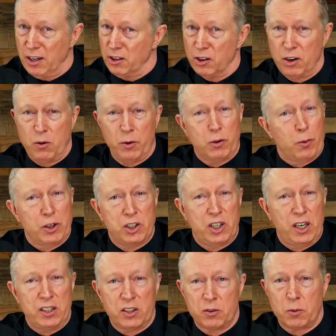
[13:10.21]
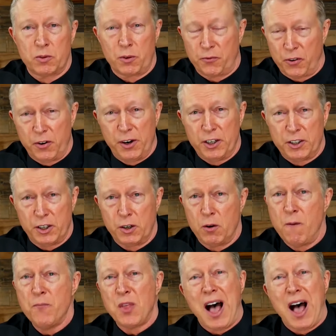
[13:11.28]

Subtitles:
to do with what Jesus was referring to.